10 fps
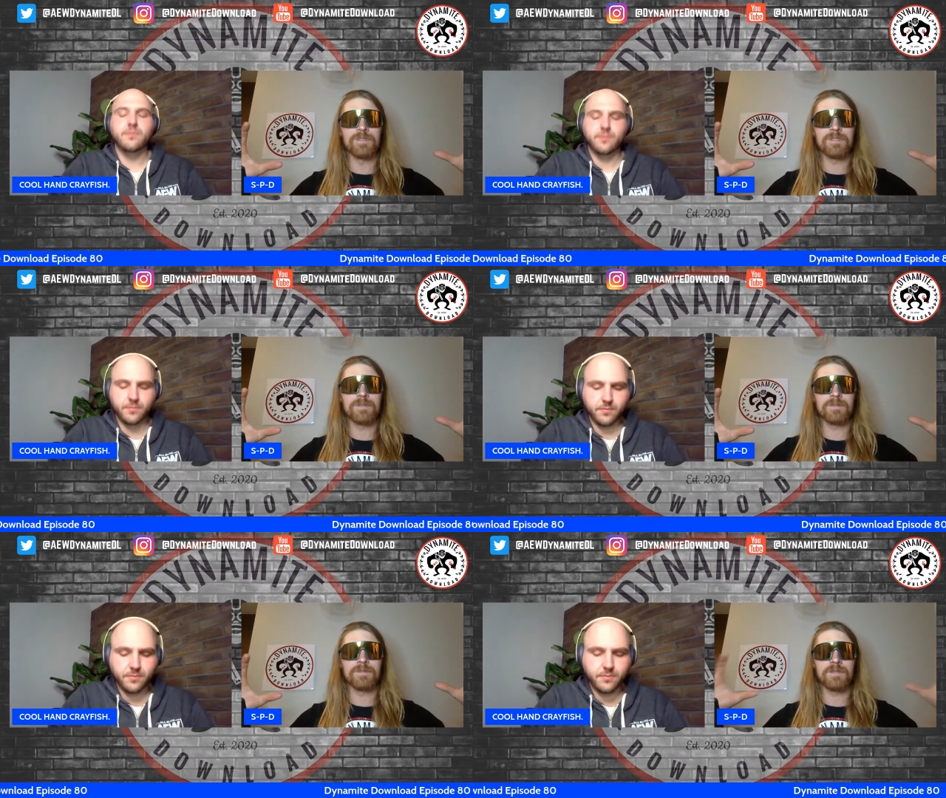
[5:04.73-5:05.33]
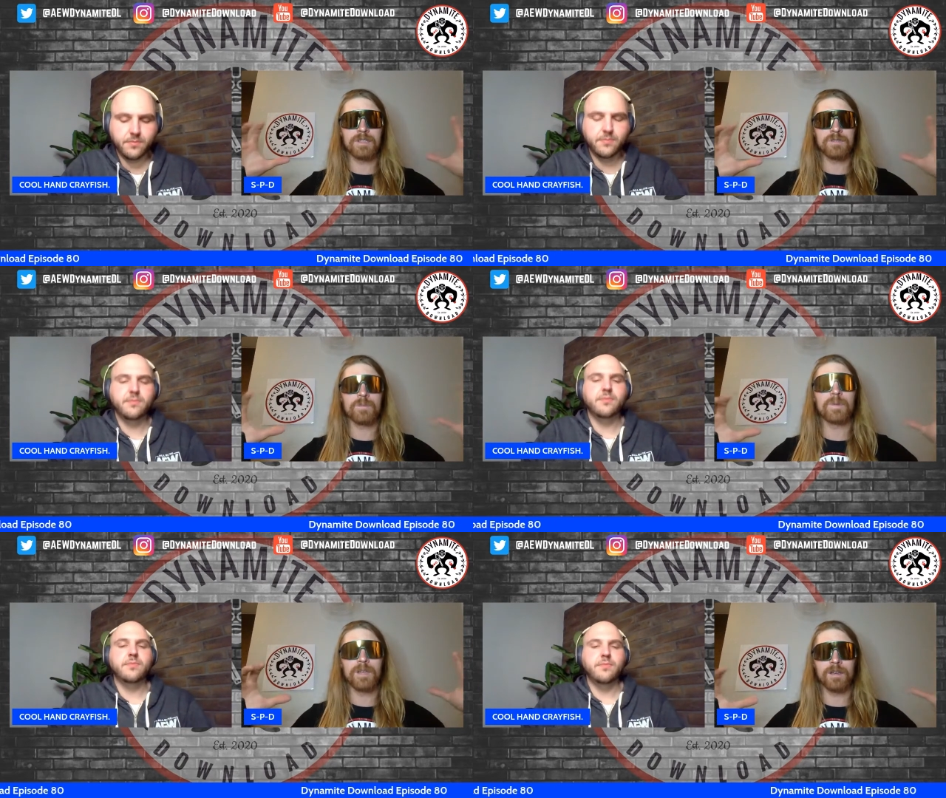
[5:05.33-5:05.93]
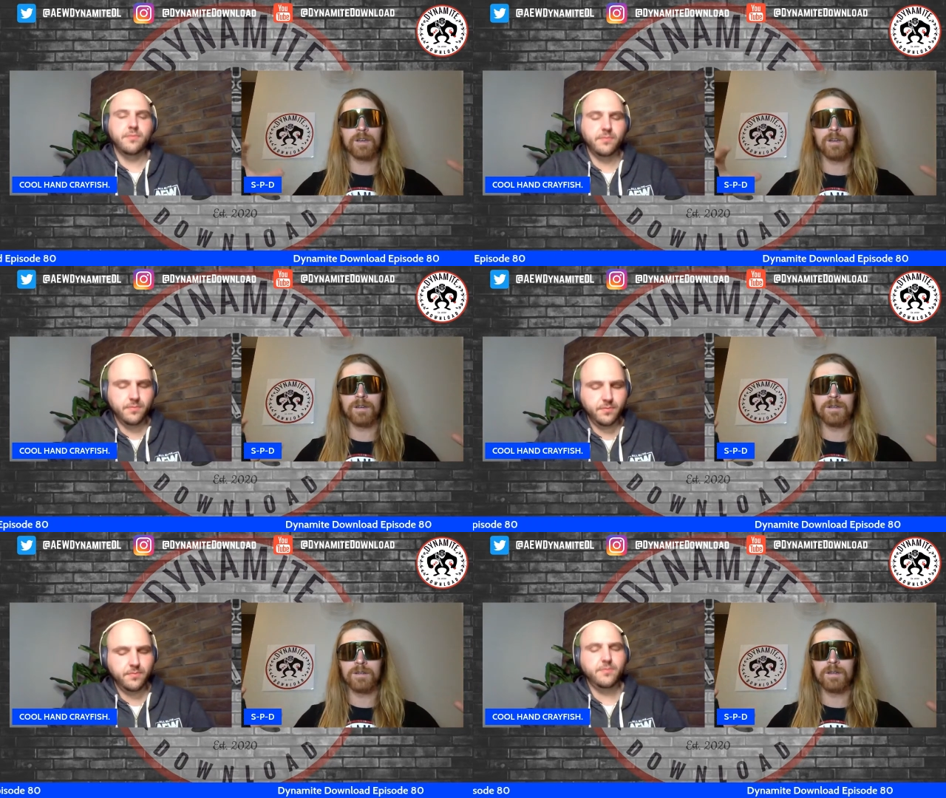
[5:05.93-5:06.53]
Speaker 1: mm-hmm. this would be a
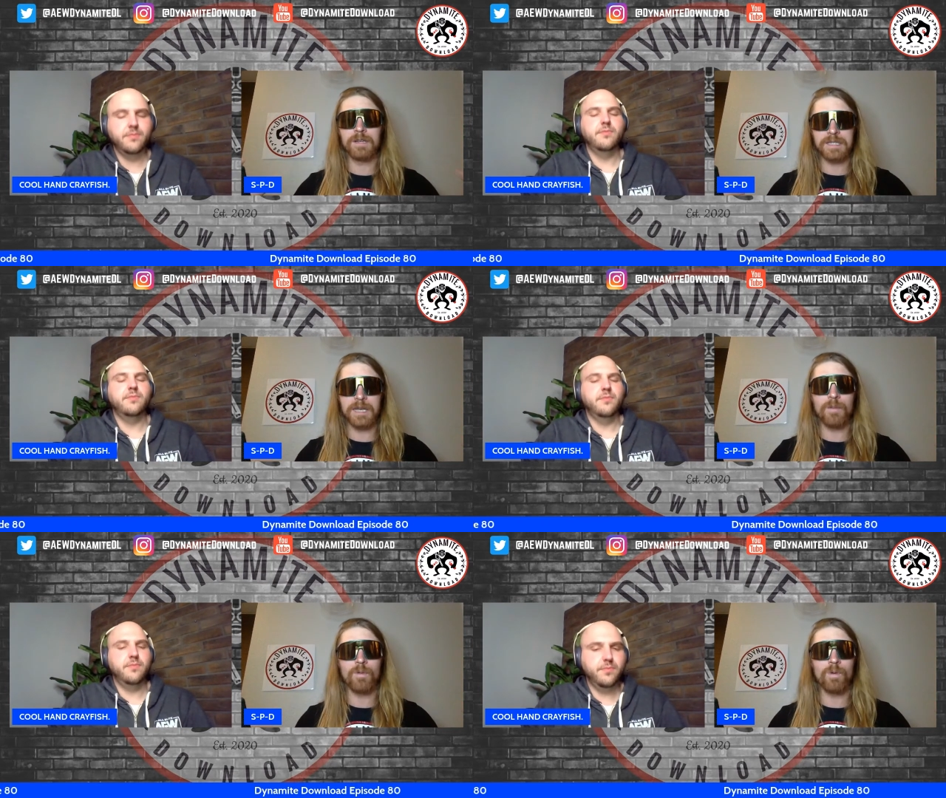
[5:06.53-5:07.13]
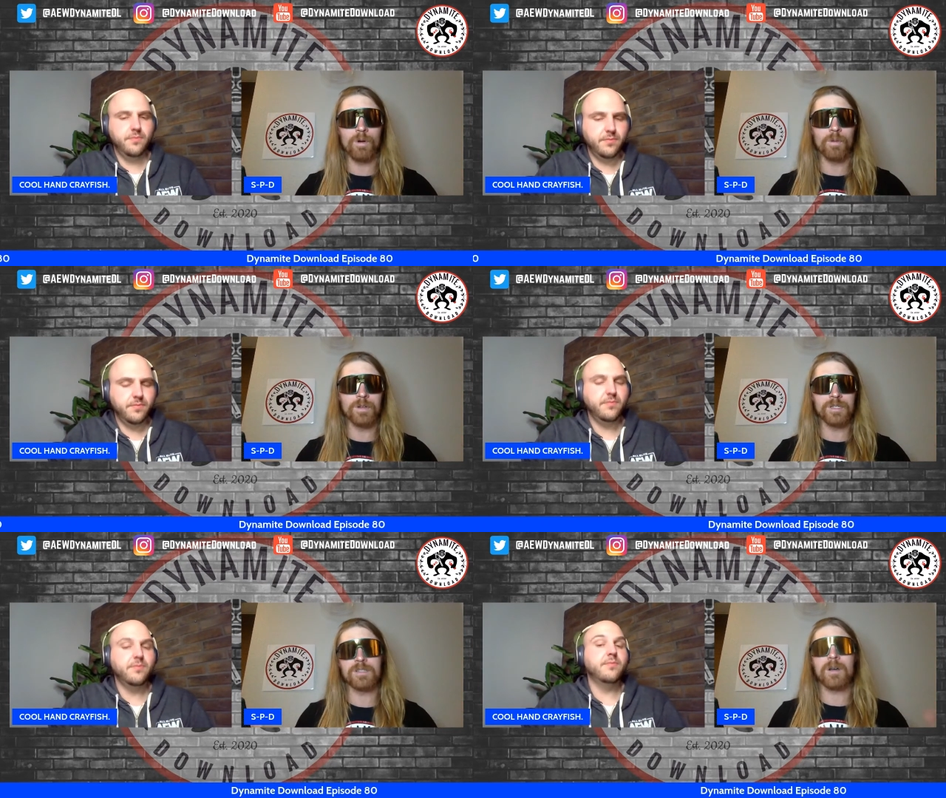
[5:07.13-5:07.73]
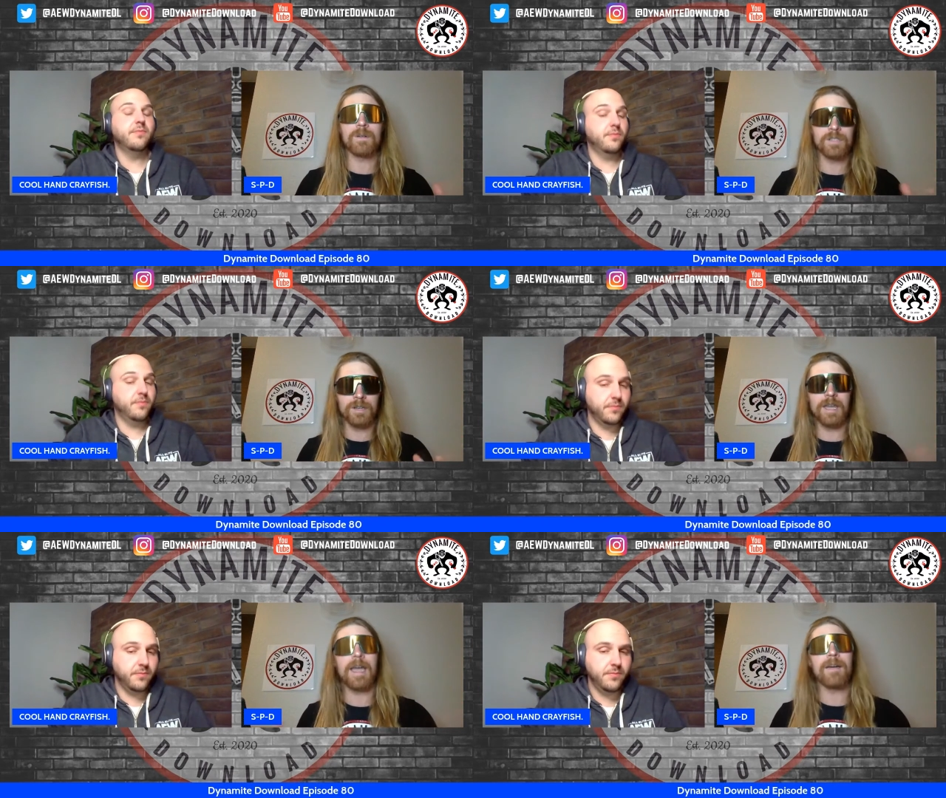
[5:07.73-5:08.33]
good a stable war, which is always mm-hmm.
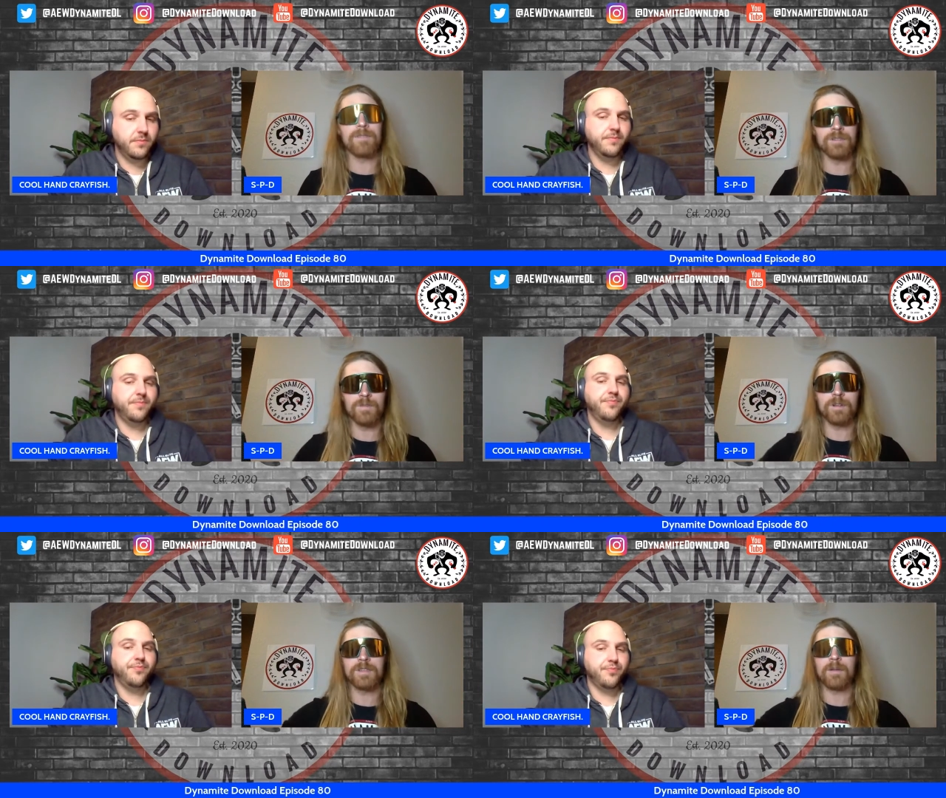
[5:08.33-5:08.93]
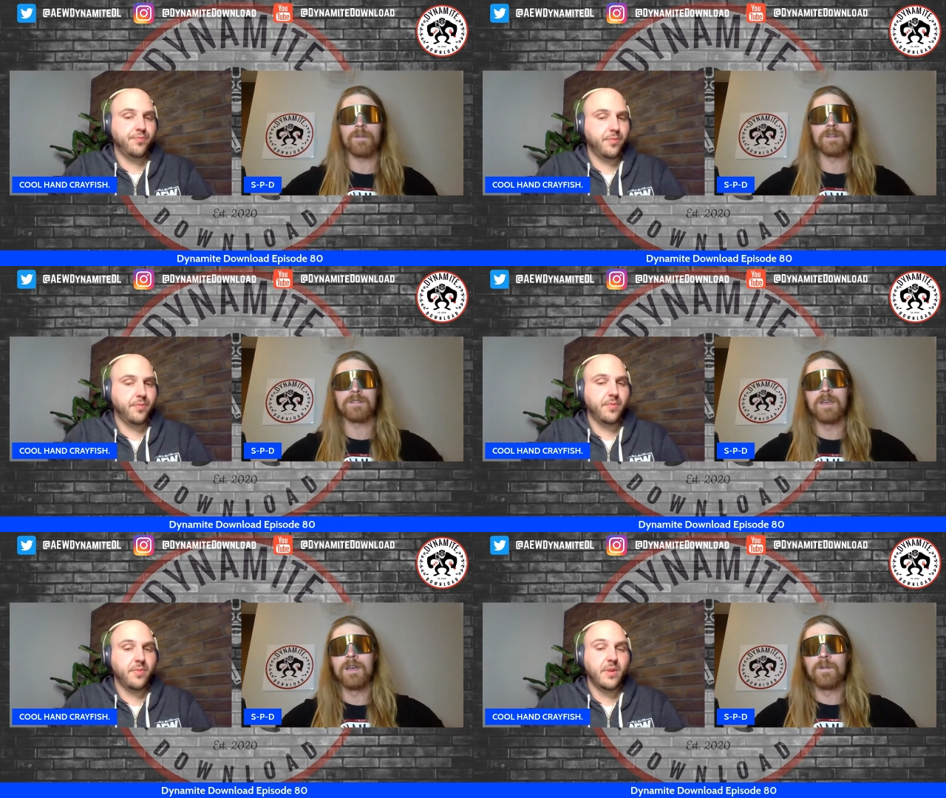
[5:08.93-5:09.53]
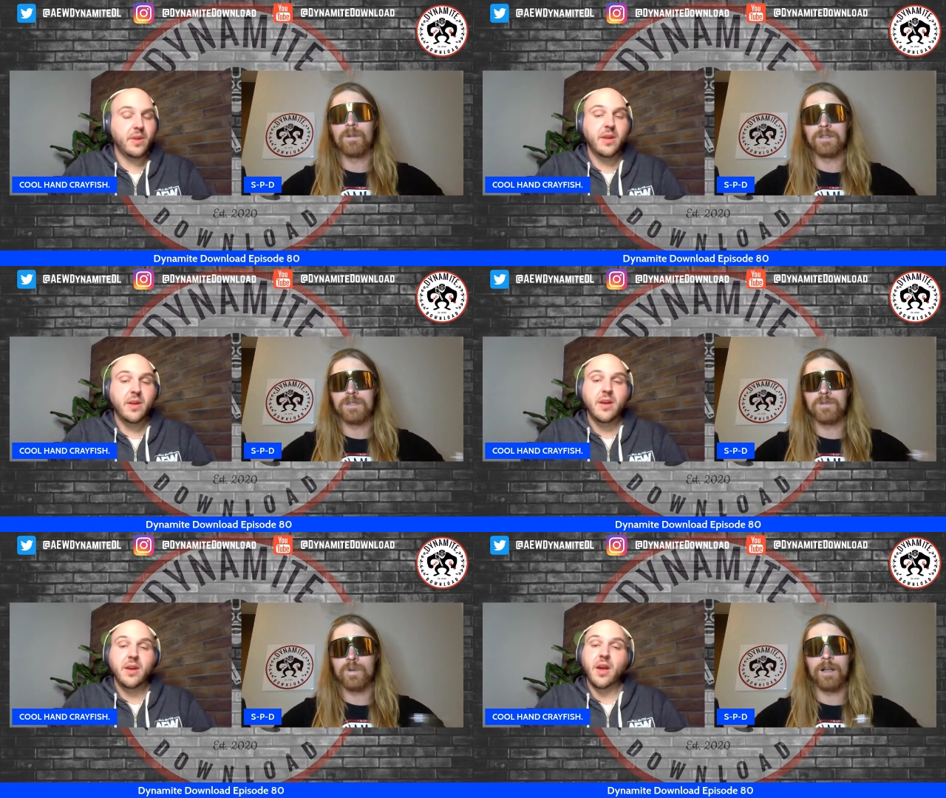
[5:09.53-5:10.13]
good to mm-hmm. have those multi one ones
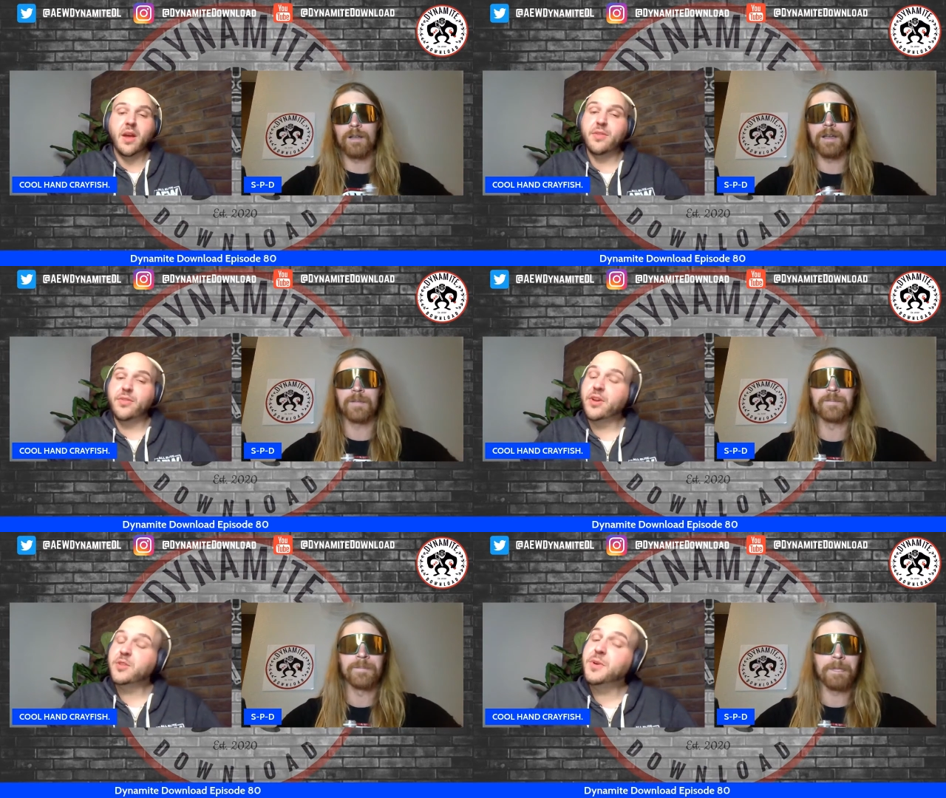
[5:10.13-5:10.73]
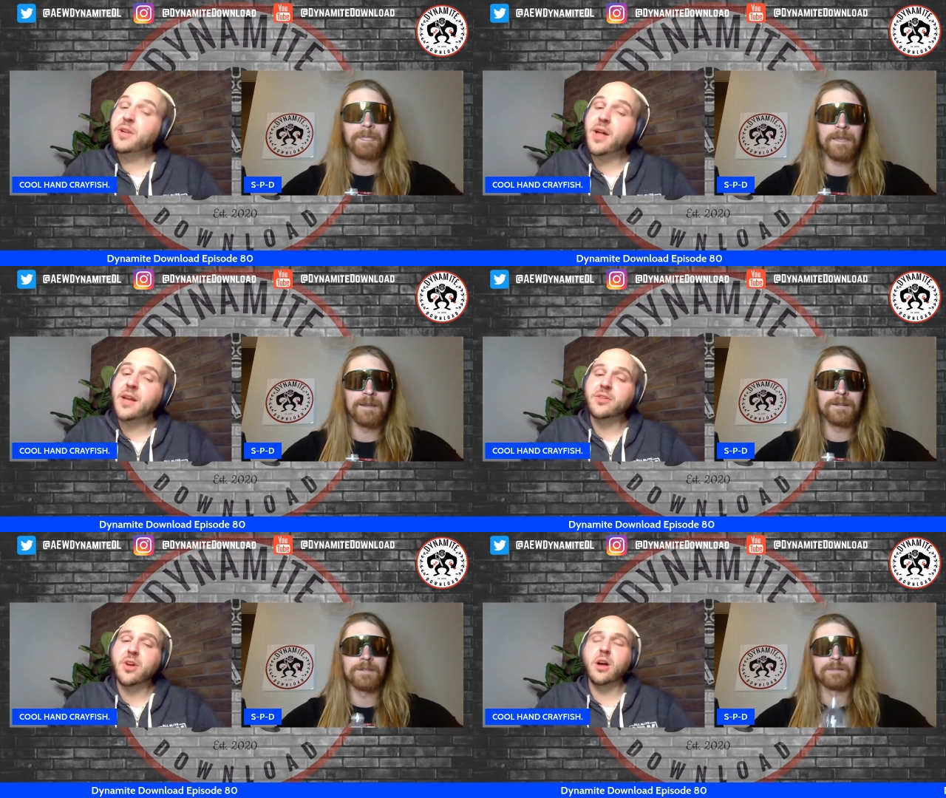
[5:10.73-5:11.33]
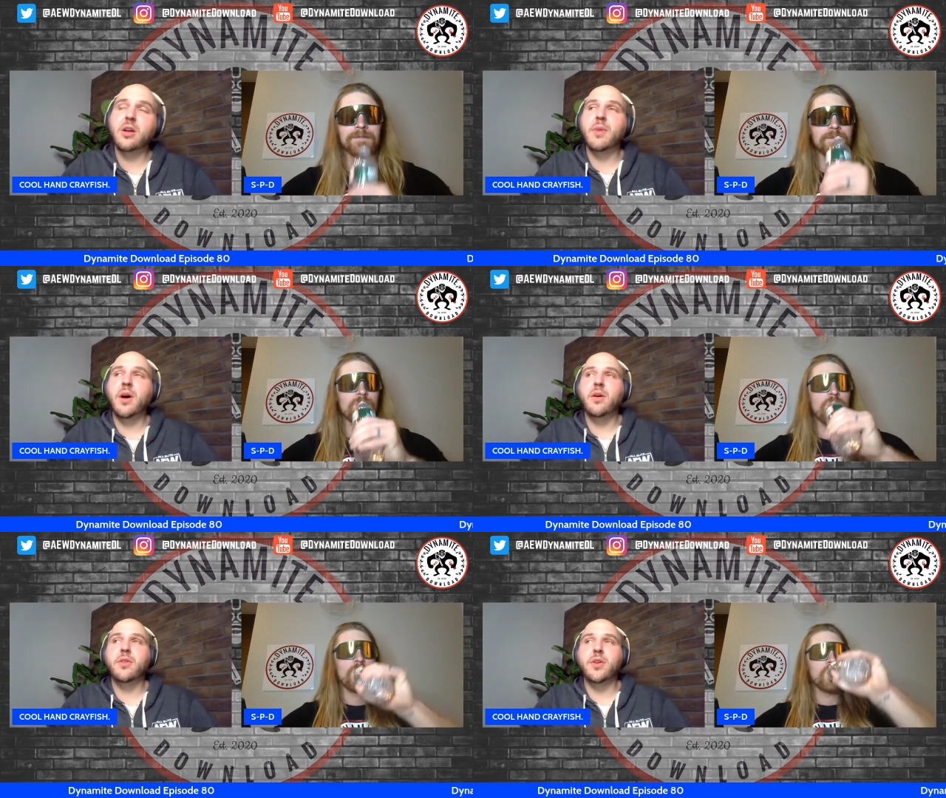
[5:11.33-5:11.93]
as well. And, and there's
Speaker 2: been a lot of talk about you